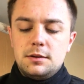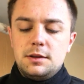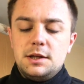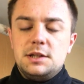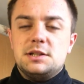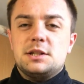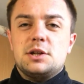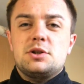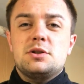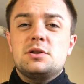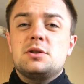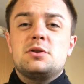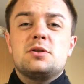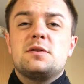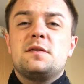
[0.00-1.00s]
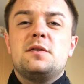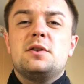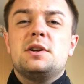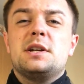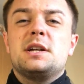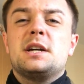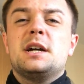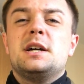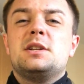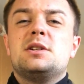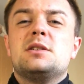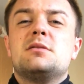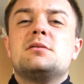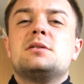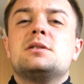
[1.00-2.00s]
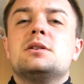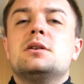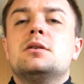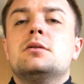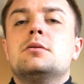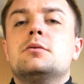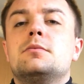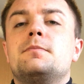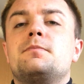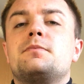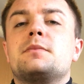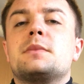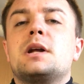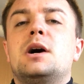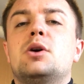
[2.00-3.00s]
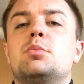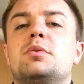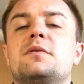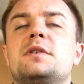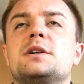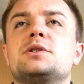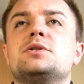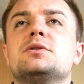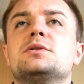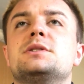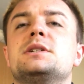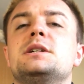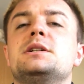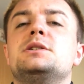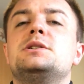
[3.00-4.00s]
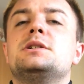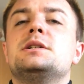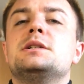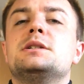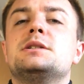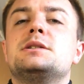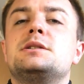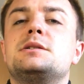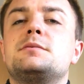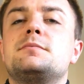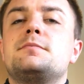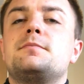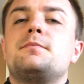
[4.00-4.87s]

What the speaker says: These sessions are just fun and engaging, so our professional teaches